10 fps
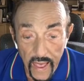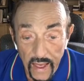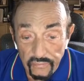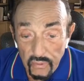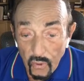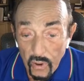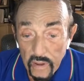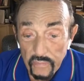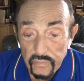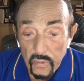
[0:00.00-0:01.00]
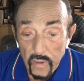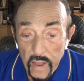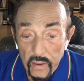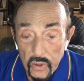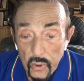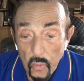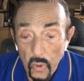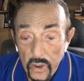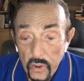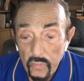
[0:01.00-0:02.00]
After all, if you do
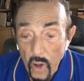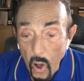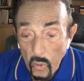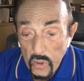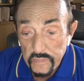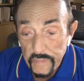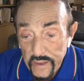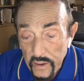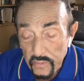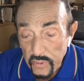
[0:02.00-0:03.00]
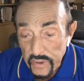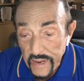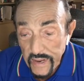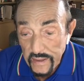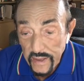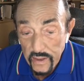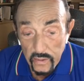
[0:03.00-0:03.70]
what you've always been done routinely,